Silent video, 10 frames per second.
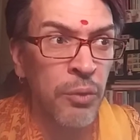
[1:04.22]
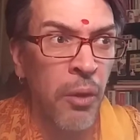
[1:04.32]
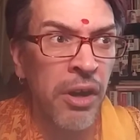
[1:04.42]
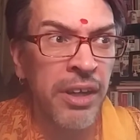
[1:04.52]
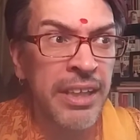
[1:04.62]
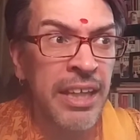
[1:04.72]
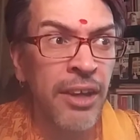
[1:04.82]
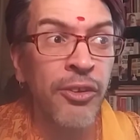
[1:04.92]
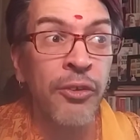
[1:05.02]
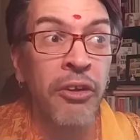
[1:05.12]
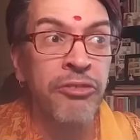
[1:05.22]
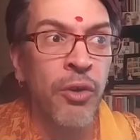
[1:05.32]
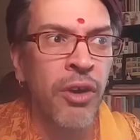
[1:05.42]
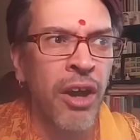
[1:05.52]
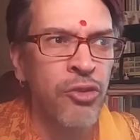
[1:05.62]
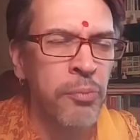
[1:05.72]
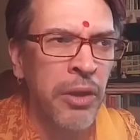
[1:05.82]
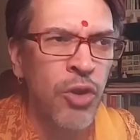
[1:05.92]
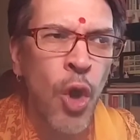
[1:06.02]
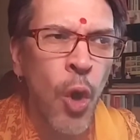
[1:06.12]
you are a killer of your
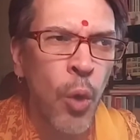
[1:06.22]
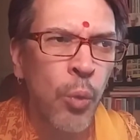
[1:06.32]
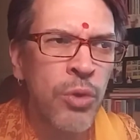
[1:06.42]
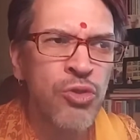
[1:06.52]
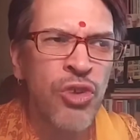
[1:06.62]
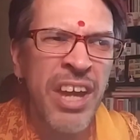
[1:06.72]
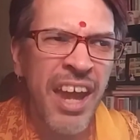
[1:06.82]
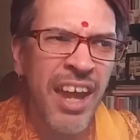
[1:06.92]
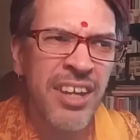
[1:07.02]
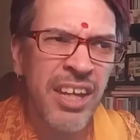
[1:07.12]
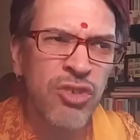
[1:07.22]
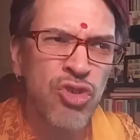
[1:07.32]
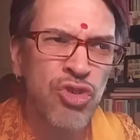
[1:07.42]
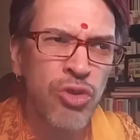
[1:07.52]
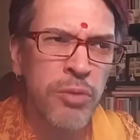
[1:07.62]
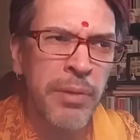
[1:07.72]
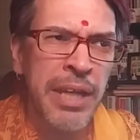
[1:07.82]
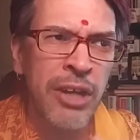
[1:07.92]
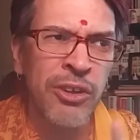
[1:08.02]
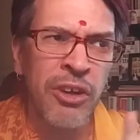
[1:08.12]
husband, who is an
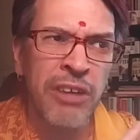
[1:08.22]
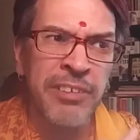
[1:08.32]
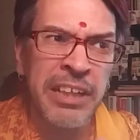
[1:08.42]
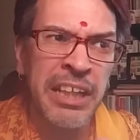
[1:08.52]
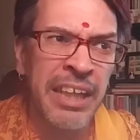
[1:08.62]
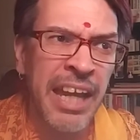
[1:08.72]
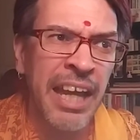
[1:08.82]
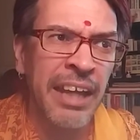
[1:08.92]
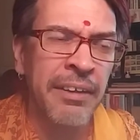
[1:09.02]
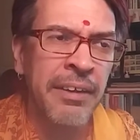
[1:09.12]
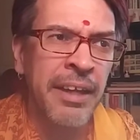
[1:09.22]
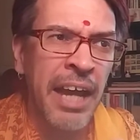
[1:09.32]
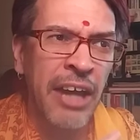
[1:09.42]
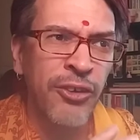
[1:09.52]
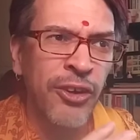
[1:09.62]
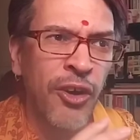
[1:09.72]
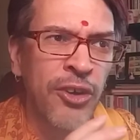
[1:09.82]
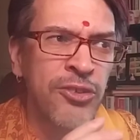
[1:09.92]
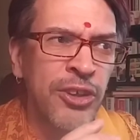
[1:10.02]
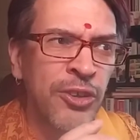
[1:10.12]
exterminator of a clan, and are
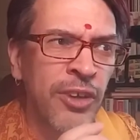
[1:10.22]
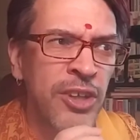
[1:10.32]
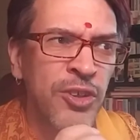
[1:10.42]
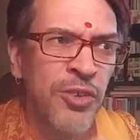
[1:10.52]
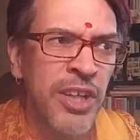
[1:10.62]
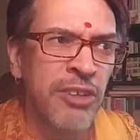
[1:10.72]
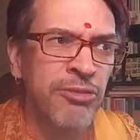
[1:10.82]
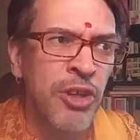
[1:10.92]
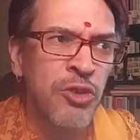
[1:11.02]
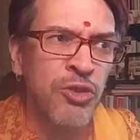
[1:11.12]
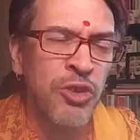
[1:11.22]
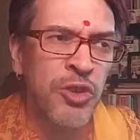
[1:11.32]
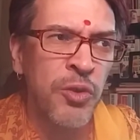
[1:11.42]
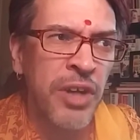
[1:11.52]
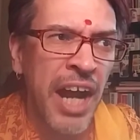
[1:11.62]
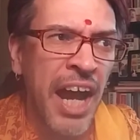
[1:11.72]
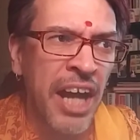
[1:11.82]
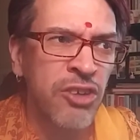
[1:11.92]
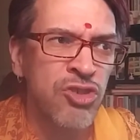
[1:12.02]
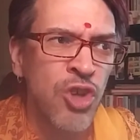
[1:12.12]
causing great grief due to your
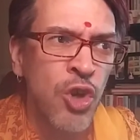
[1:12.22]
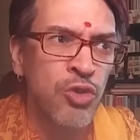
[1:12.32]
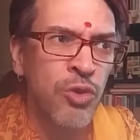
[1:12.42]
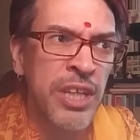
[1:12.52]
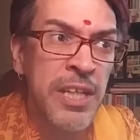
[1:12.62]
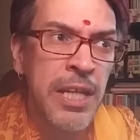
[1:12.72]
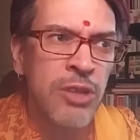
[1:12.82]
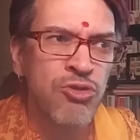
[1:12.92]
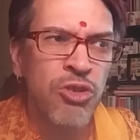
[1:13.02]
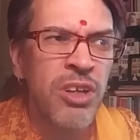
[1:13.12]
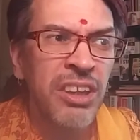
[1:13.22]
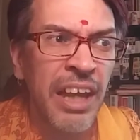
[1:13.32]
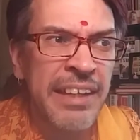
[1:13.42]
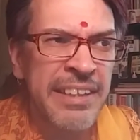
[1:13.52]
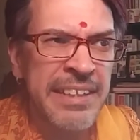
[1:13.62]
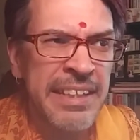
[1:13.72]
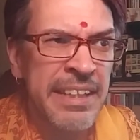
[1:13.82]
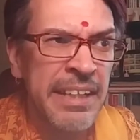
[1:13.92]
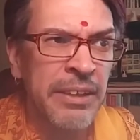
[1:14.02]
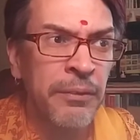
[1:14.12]
acts to the Indra-like
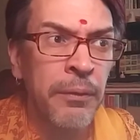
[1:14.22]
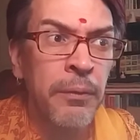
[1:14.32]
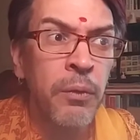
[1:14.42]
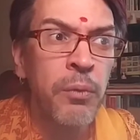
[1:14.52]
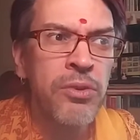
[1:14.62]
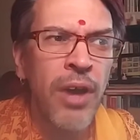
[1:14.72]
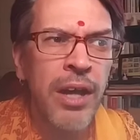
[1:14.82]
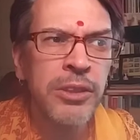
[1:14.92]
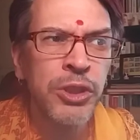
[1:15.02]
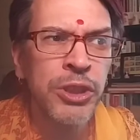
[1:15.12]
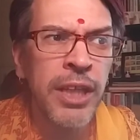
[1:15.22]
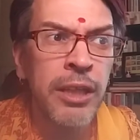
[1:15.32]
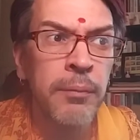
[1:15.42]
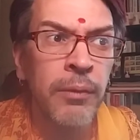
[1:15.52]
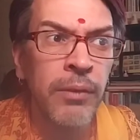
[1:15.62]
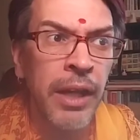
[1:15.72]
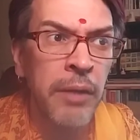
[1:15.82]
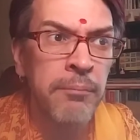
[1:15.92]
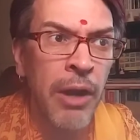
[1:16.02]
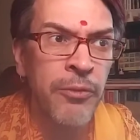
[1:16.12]
king, who is unshakable like a
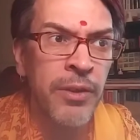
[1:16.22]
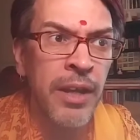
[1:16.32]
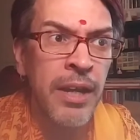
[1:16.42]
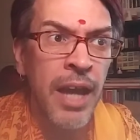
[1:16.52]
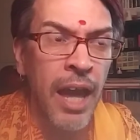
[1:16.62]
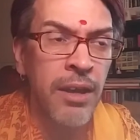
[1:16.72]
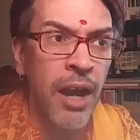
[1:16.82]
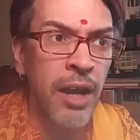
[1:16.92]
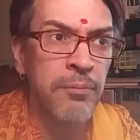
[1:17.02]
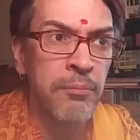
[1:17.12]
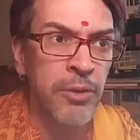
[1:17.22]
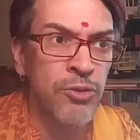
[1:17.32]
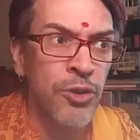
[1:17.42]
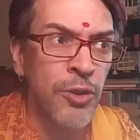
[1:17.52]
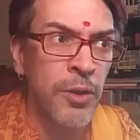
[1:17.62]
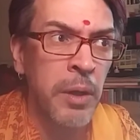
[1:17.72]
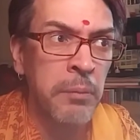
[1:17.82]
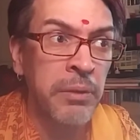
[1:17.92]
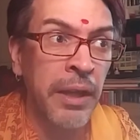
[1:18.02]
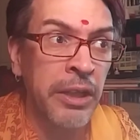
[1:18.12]
mountain and
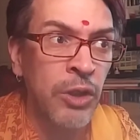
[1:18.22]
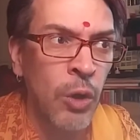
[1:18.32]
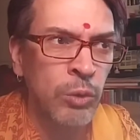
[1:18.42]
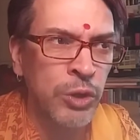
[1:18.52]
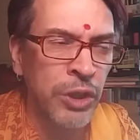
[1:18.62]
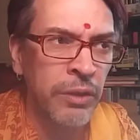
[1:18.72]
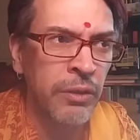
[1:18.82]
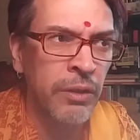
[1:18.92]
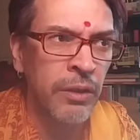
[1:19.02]
unperturbed like an ocean.